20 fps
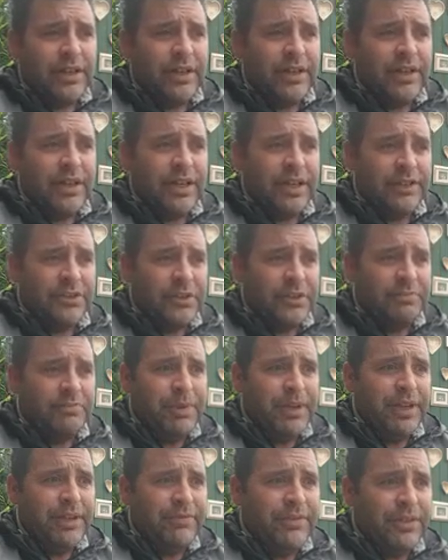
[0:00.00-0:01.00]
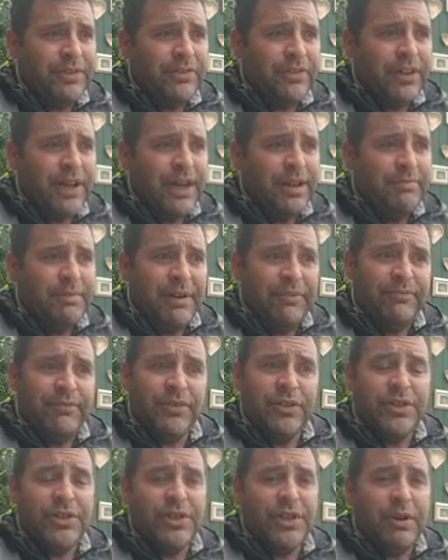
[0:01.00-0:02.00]
I do believe he's the right man
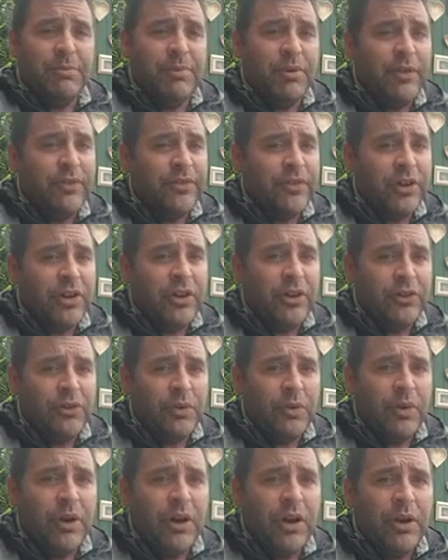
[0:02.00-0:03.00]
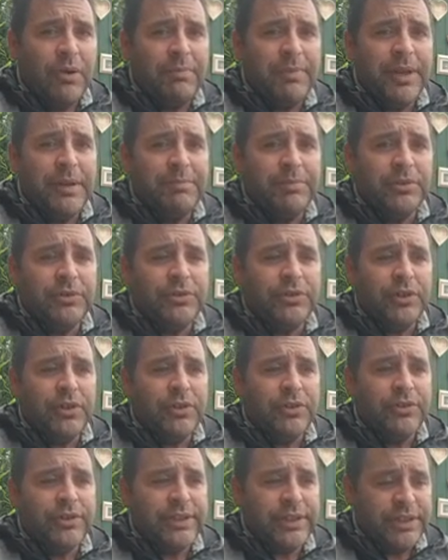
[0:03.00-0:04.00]
for the job over there, although a lot of people
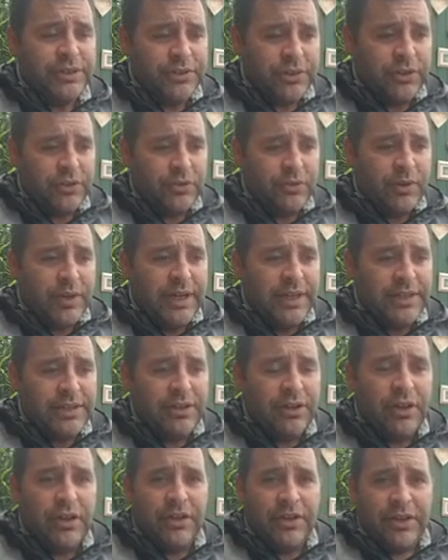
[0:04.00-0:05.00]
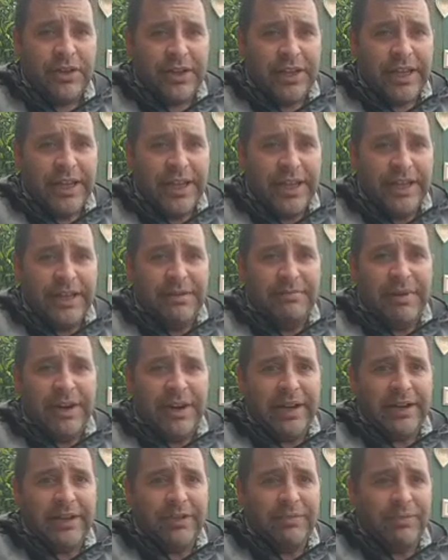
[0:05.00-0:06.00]
don't. He's done quite a lot in
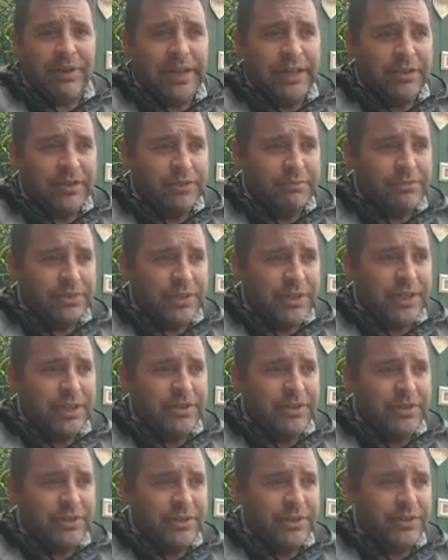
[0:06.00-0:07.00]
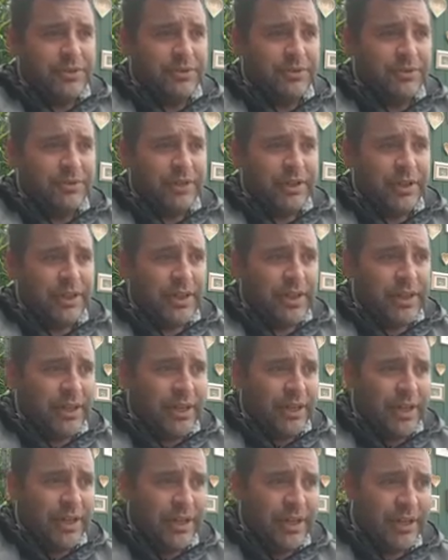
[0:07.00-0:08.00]
America when it comes down to
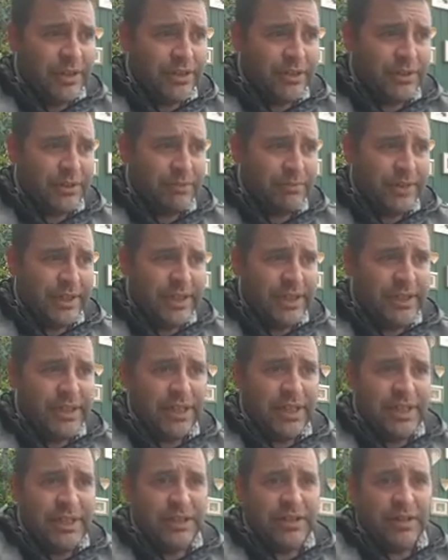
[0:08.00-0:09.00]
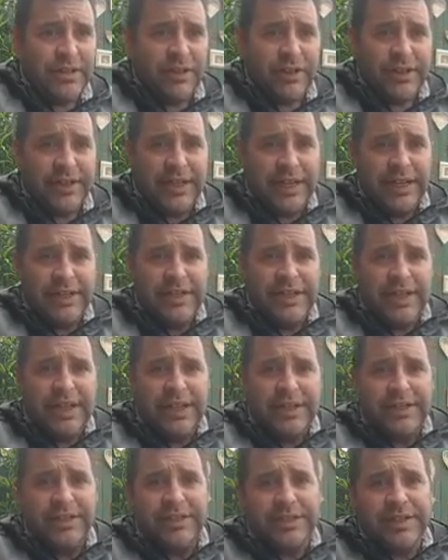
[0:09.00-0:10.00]
some of these elite
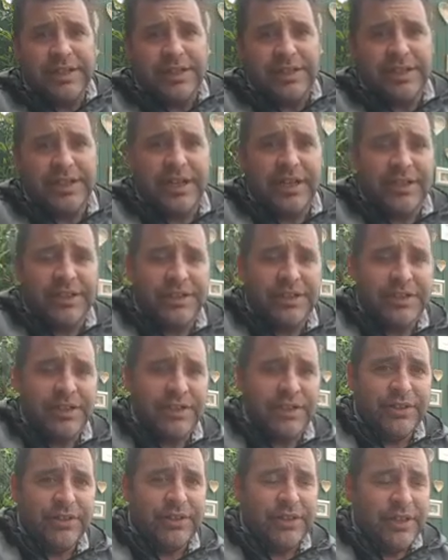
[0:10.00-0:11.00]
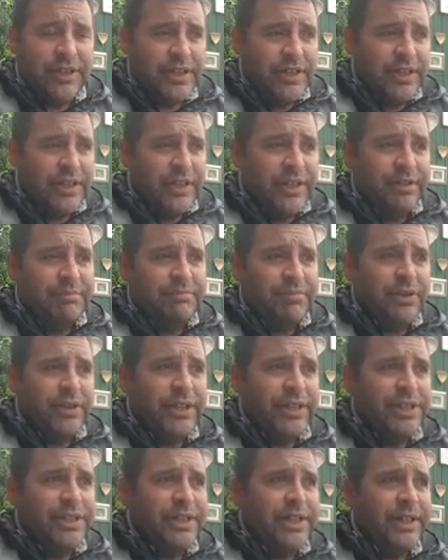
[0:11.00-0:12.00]
organisations he's challenged and
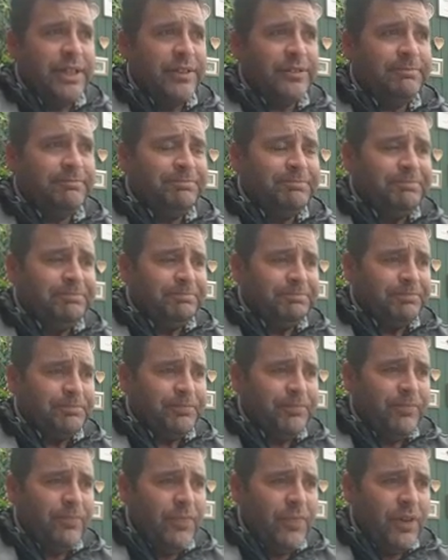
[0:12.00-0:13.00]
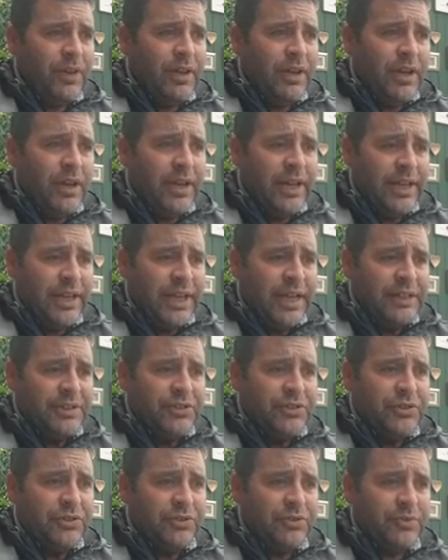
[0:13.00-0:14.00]
put in jail. He
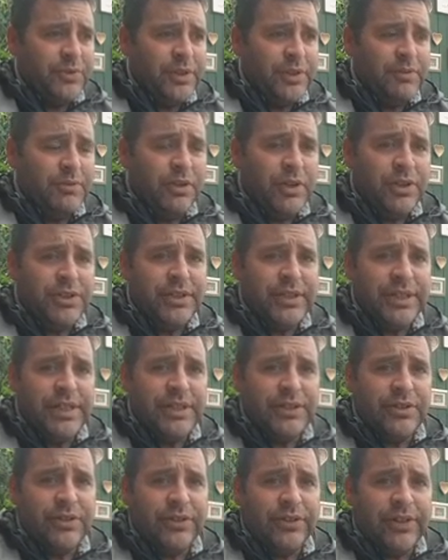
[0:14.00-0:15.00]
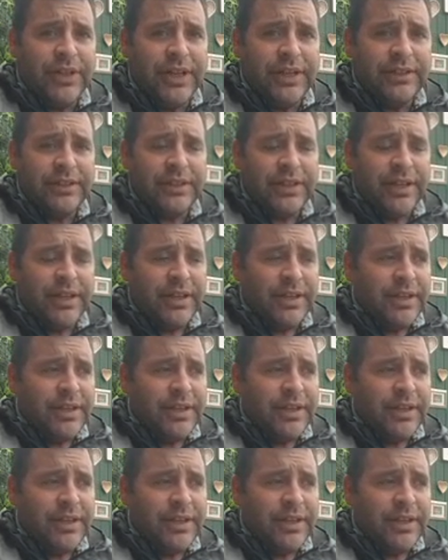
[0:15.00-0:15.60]
has stuck to his words and he's done that.